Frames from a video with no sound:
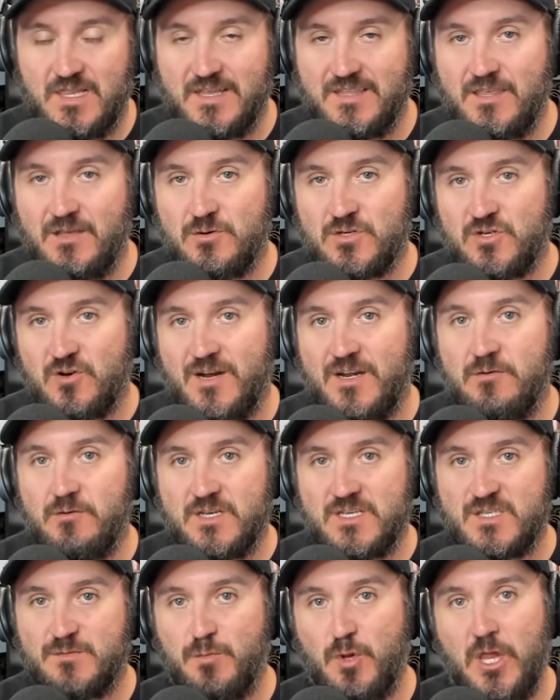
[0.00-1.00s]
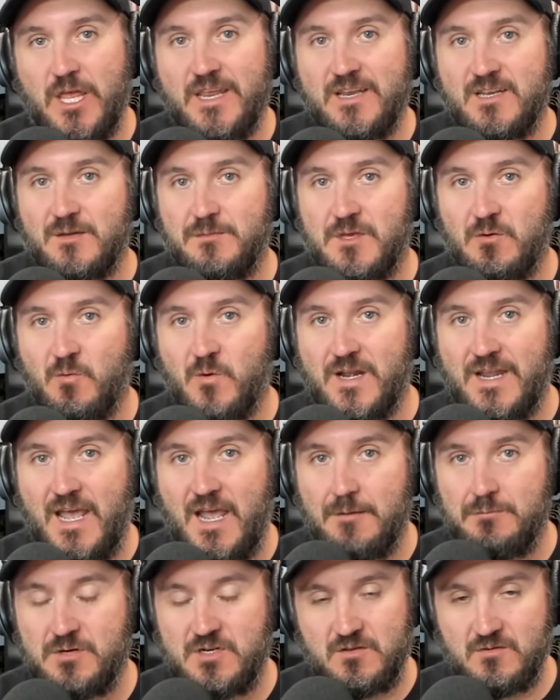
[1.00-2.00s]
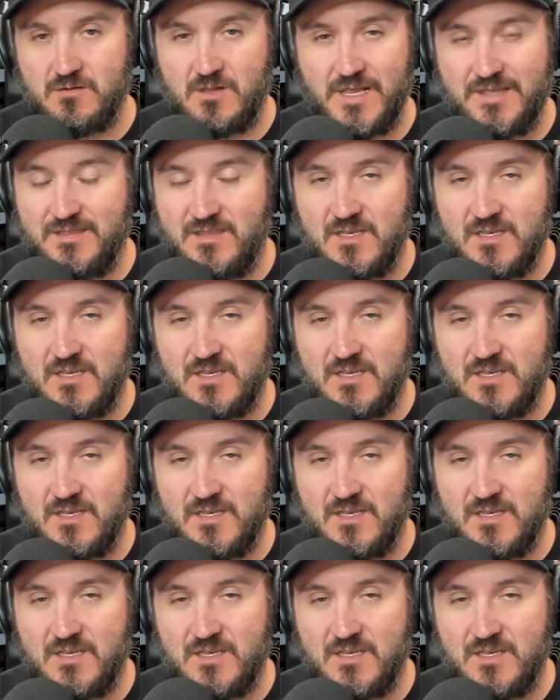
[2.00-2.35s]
Like, they were trying to explain to me what happened, and they're like,